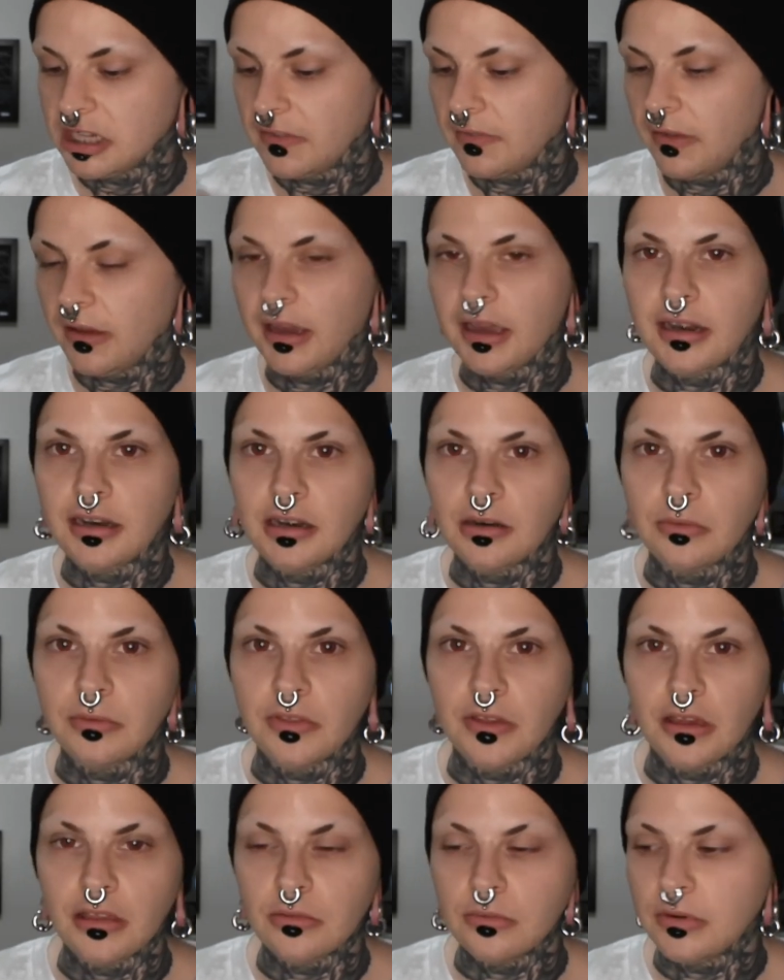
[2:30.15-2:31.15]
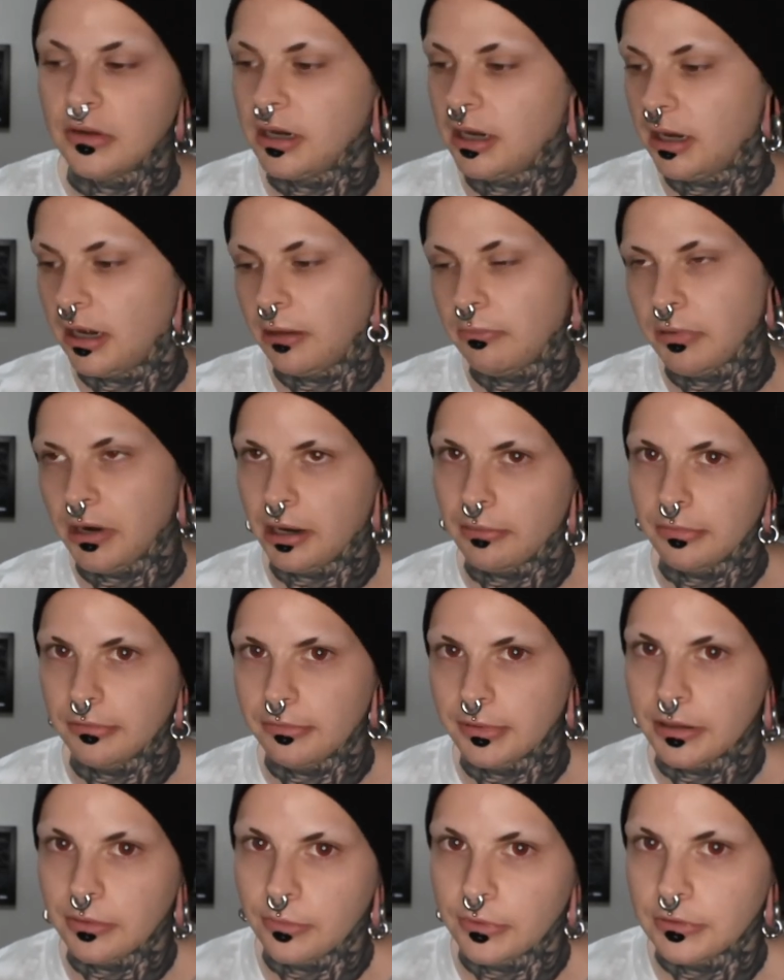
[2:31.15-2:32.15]
just like I did with the other one, and I
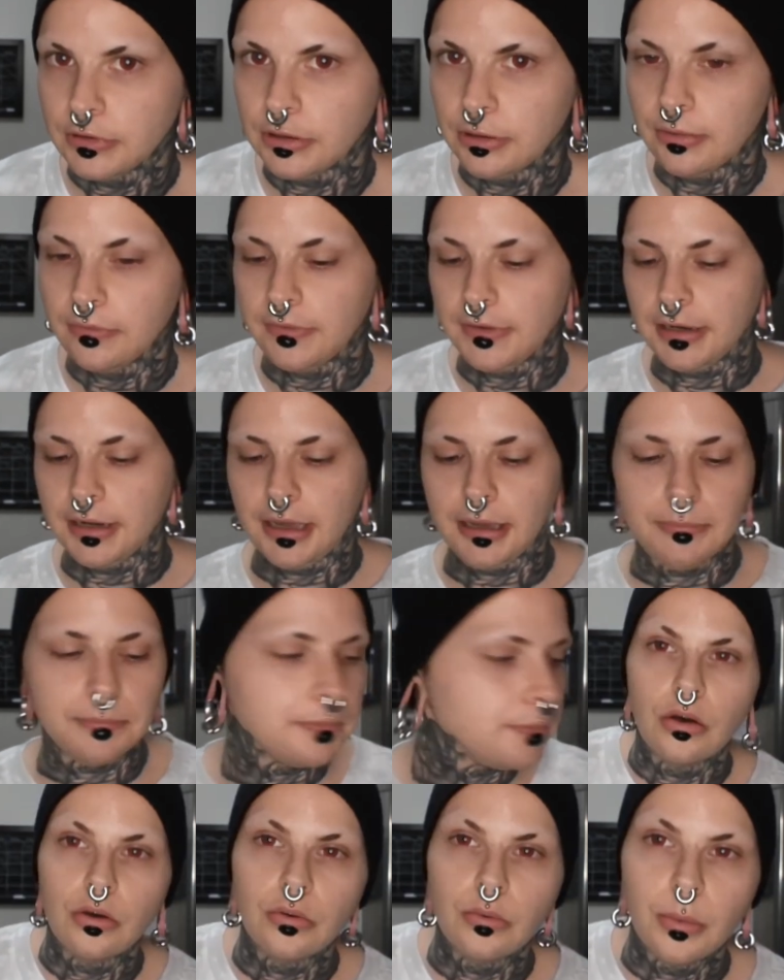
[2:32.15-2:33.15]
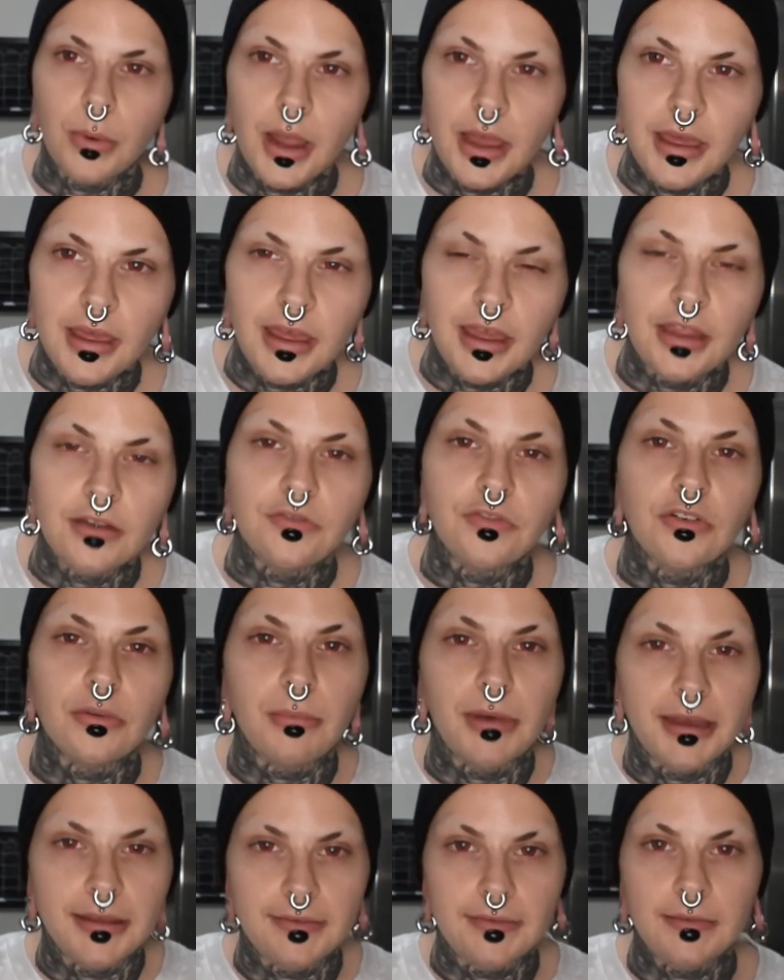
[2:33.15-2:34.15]
probably will do every time. All right, and for
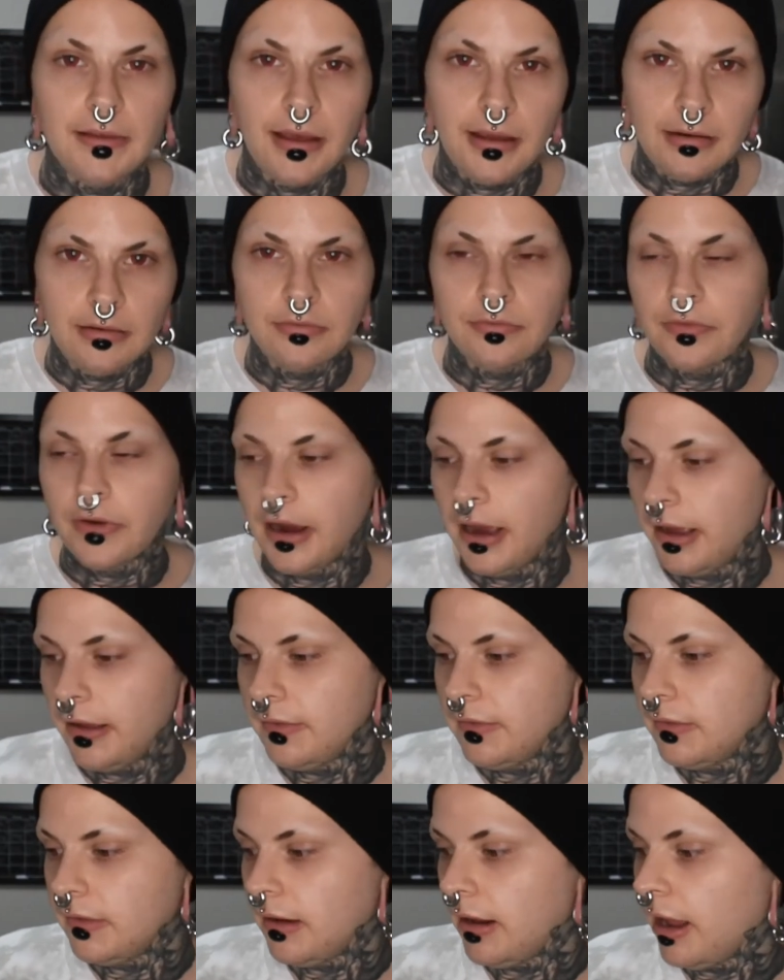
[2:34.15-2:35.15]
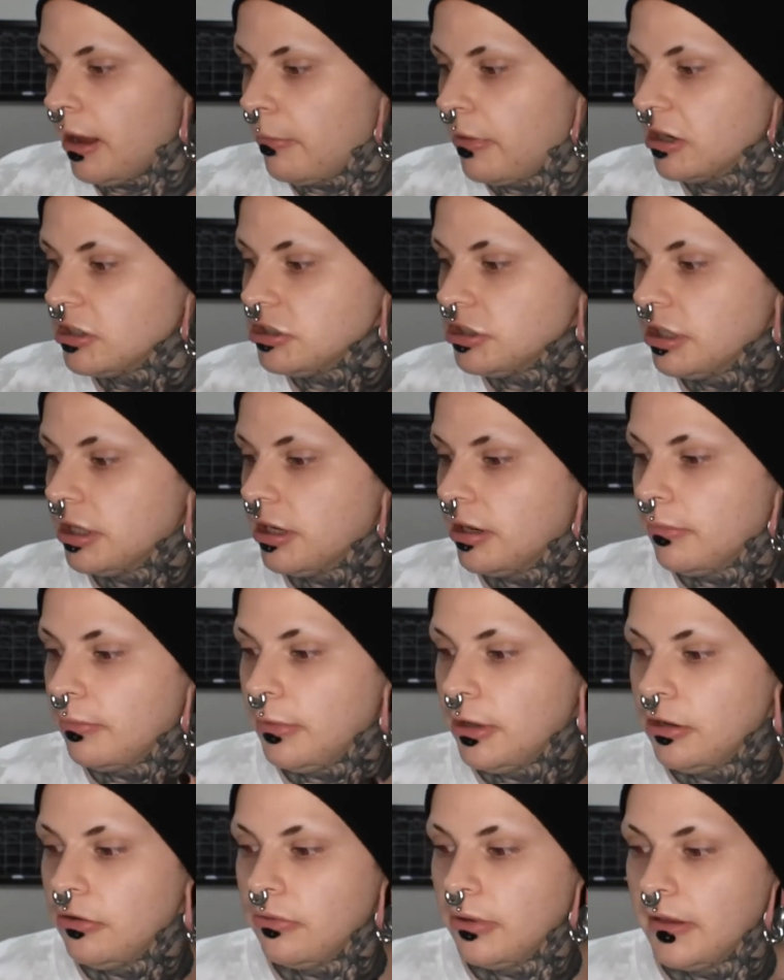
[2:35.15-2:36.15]
my side of fries today, I'm actually gonna
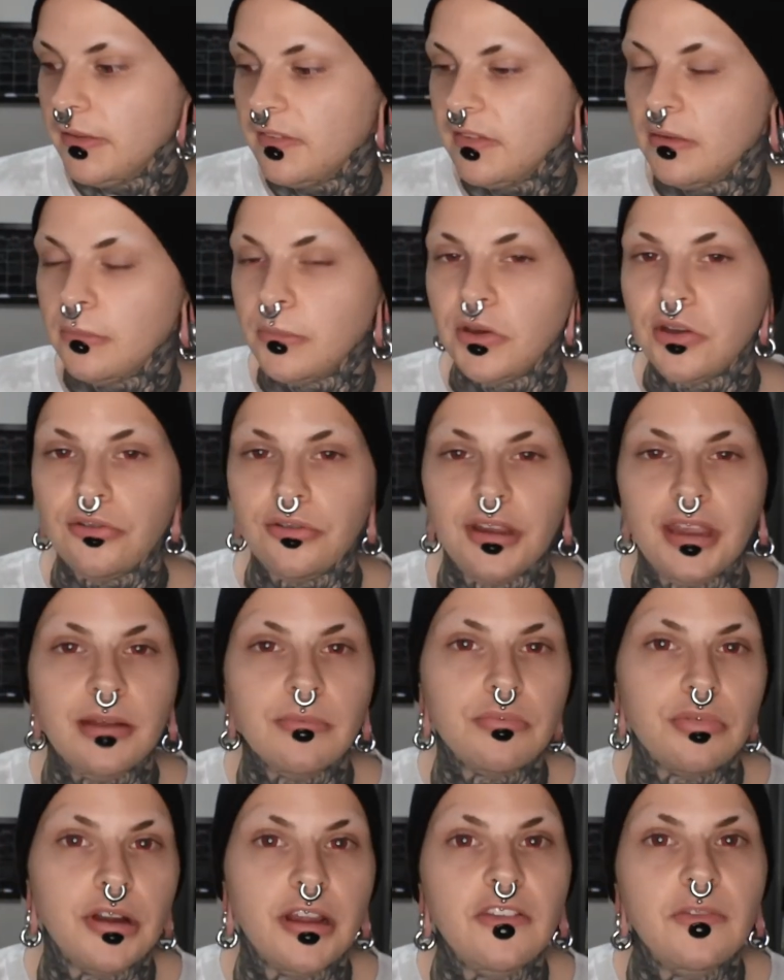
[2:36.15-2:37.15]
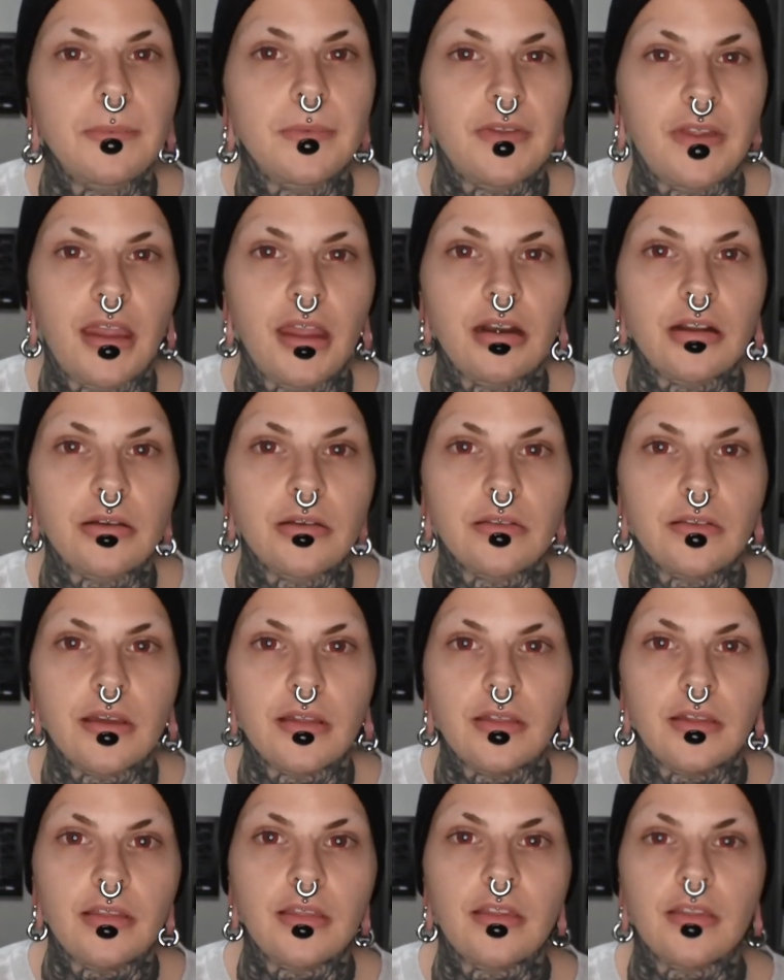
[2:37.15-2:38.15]
be doing some Korean braised potatoes. I
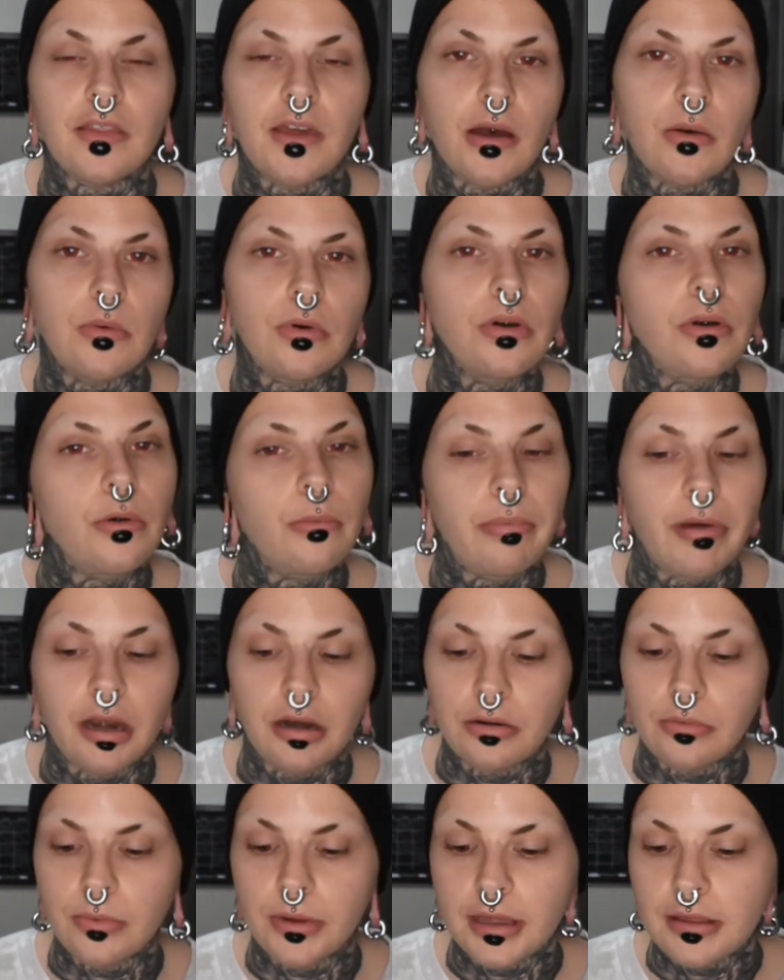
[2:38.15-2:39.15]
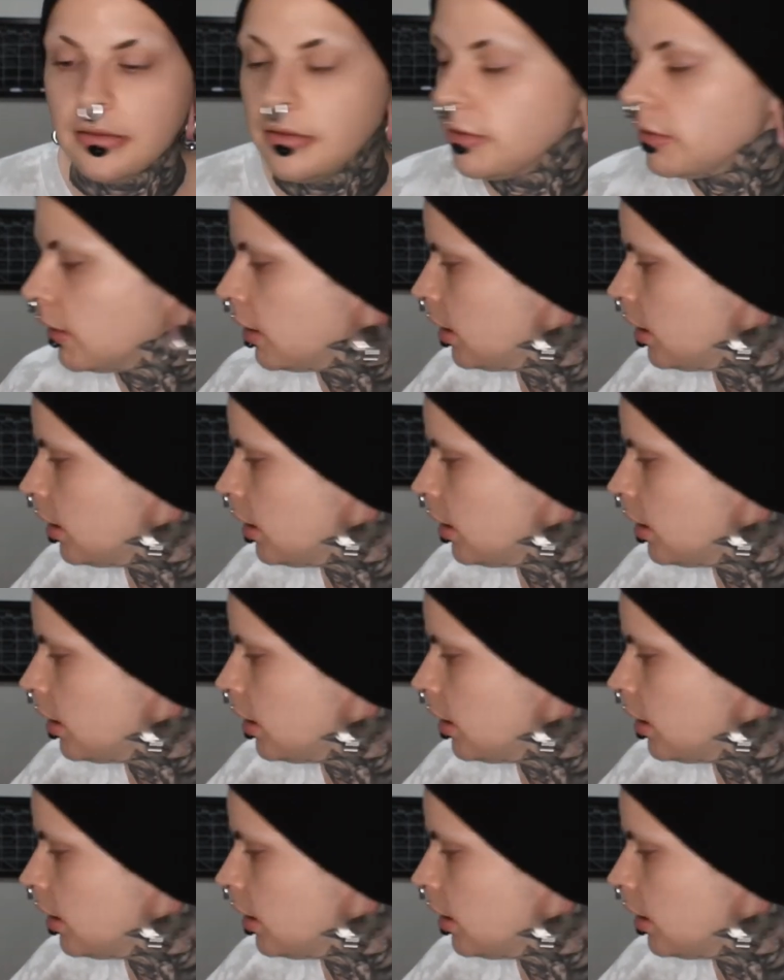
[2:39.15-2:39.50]
think that that will go better with